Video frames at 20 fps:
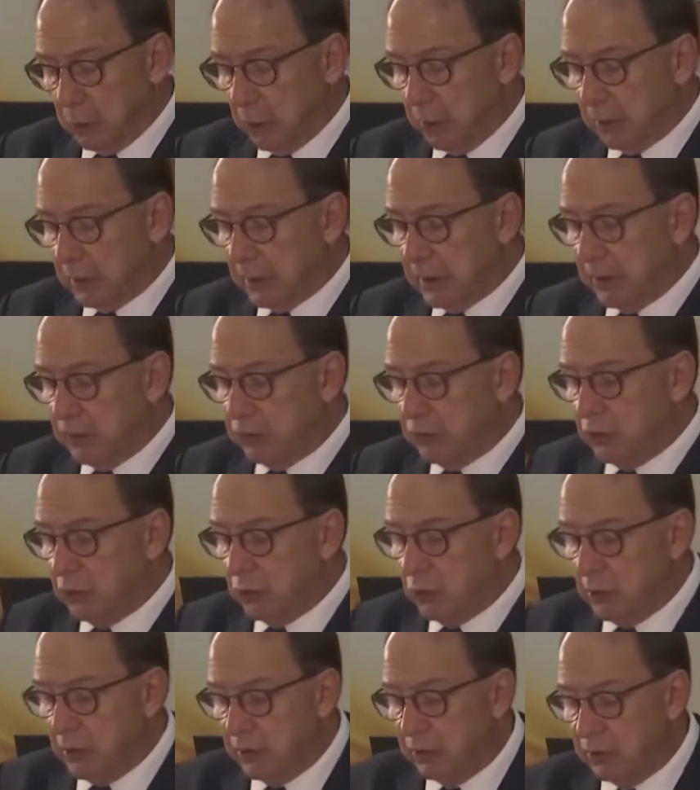at least
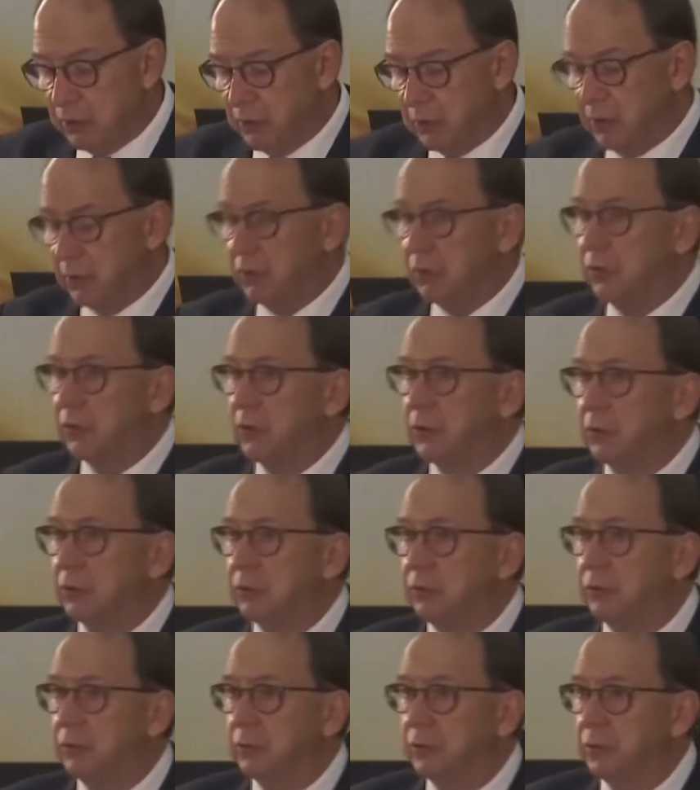two incidents of
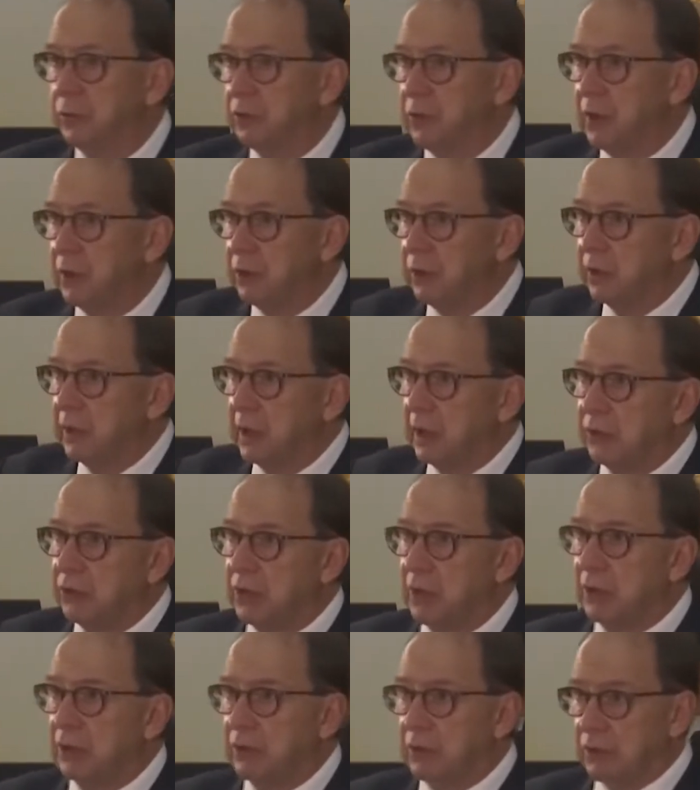
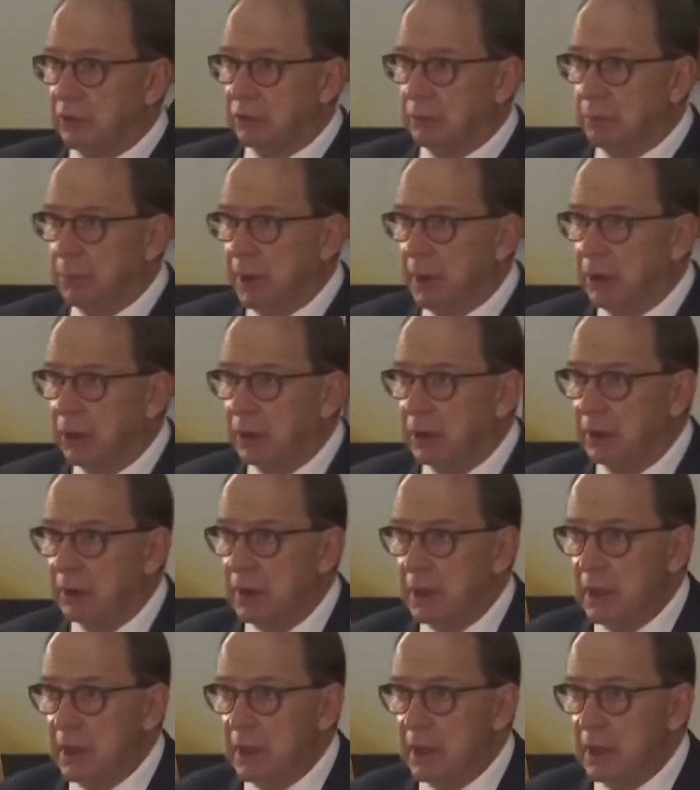centralization of power